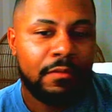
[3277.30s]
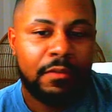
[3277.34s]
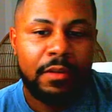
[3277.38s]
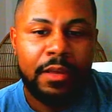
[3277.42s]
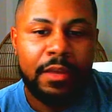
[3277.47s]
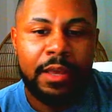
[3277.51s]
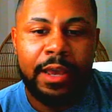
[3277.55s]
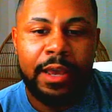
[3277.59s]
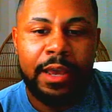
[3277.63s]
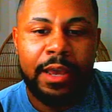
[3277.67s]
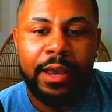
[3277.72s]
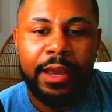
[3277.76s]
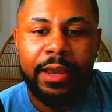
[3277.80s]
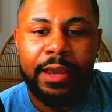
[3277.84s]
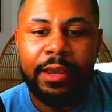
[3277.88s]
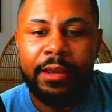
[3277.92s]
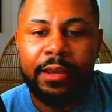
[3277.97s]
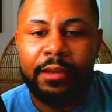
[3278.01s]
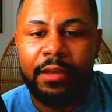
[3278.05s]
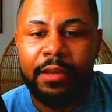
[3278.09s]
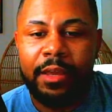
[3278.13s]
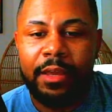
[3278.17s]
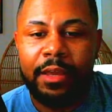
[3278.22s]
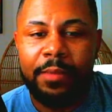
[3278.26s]

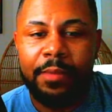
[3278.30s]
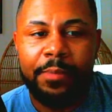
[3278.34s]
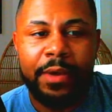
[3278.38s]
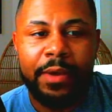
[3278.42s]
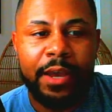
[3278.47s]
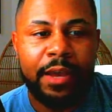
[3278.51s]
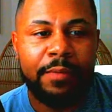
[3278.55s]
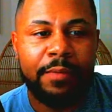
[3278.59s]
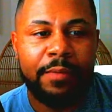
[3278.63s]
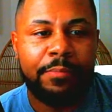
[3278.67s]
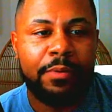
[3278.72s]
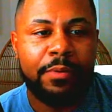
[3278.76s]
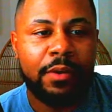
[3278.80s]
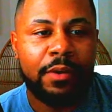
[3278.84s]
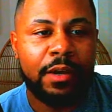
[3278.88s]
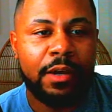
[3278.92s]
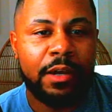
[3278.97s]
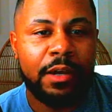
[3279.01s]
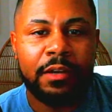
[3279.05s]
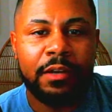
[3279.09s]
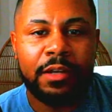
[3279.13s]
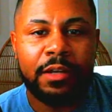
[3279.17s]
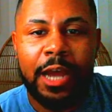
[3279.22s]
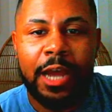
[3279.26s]
Hey, Pat.
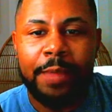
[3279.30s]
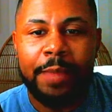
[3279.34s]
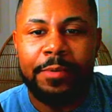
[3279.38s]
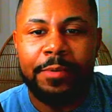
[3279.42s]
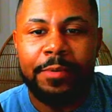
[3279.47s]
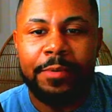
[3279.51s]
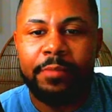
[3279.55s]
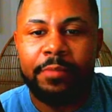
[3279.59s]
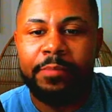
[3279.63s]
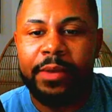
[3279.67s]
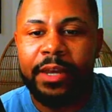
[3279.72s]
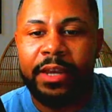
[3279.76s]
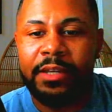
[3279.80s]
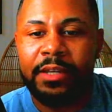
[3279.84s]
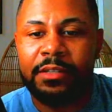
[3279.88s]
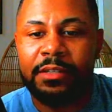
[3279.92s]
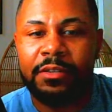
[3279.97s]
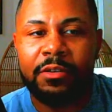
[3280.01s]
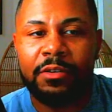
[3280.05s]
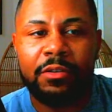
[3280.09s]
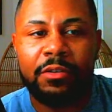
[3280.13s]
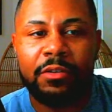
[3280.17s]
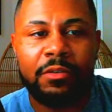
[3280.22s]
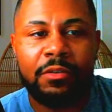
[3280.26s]
Copy and paste the
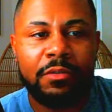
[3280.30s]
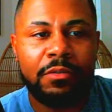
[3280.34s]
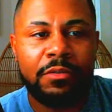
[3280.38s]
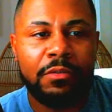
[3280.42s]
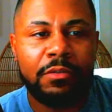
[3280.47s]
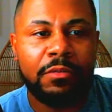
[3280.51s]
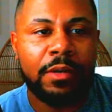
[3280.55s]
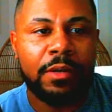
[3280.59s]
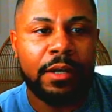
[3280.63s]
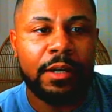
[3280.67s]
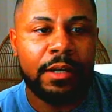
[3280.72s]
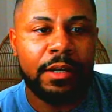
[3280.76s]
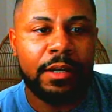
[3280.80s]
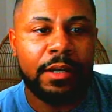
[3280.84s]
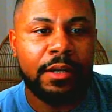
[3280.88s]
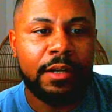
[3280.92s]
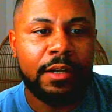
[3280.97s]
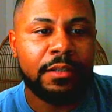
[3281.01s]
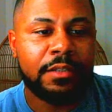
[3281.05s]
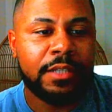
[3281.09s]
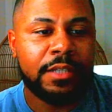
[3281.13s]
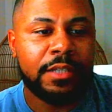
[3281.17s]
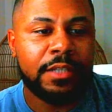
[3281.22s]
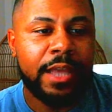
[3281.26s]
whole
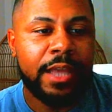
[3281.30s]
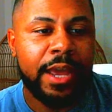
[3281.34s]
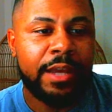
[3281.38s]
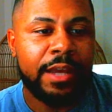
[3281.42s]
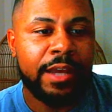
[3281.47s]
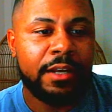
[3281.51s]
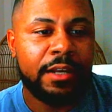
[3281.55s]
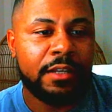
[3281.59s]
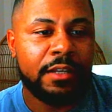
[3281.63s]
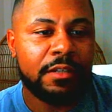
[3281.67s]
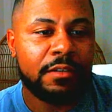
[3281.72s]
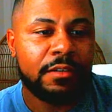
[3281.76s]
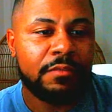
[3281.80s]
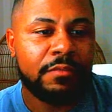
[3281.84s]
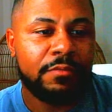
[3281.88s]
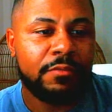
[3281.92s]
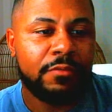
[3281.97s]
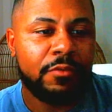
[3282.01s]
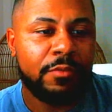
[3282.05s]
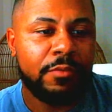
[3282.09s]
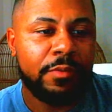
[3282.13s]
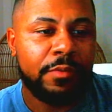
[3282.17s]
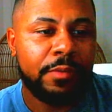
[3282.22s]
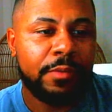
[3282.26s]
status for me,
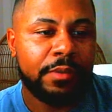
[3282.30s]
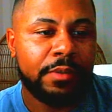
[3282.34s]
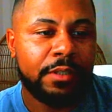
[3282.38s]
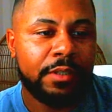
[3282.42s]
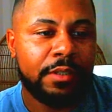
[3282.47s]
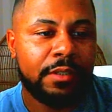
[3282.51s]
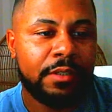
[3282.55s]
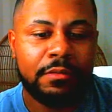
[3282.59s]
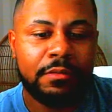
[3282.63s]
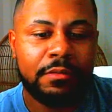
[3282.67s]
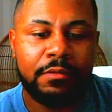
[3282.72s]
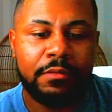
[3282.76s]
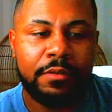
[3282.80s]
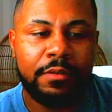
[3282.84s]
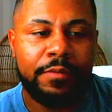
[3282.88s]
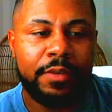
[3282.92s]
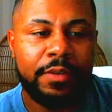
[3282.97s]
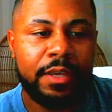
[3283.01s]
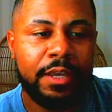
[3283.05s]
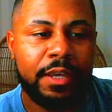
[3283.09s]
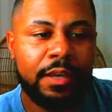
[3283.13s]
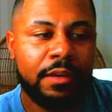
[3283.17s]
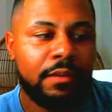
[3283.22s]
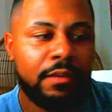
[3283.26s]
please, if you
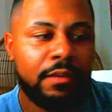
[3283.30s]
can.